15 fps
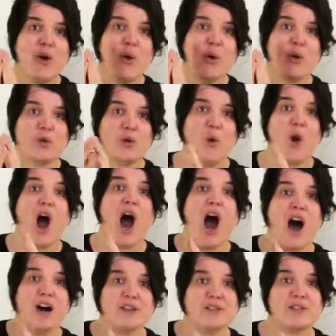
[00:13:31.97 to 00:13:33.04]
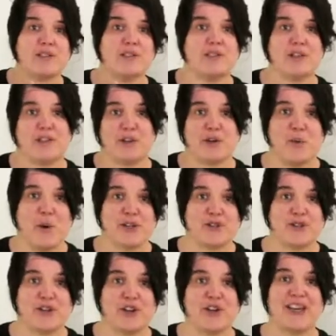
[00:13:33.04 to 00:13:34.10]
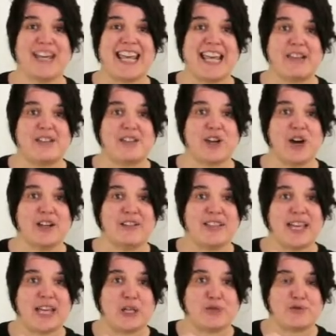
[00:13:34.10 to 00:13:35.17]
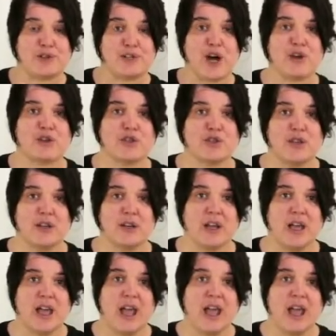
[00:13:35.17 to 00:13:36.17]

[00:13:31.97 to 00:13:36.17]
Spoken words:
or your answer to the question inside the introduction,